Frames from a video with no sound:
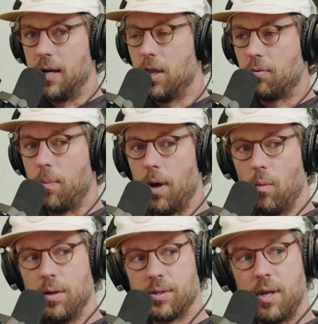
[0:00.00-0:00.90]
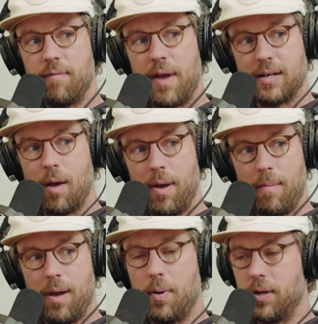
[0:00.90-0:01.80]
I didn't three putt once. In fact, I'll bet
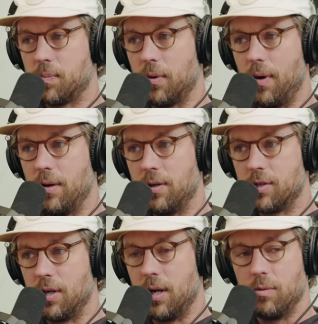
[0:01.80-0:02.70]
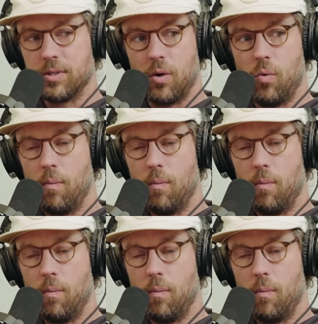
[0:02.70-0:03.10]
my putts per round yesterday was like